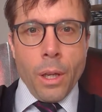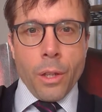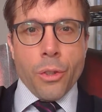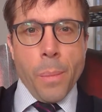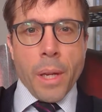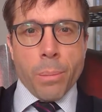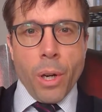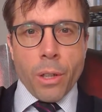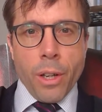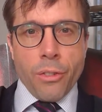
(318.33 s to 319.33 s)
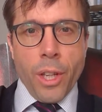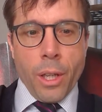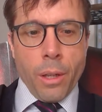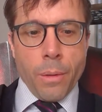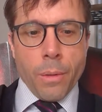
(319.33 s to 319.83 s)
To make progress
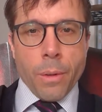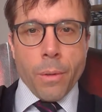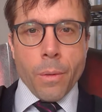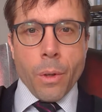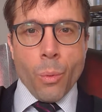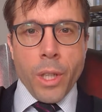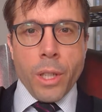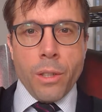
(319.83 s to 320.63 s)
here, we need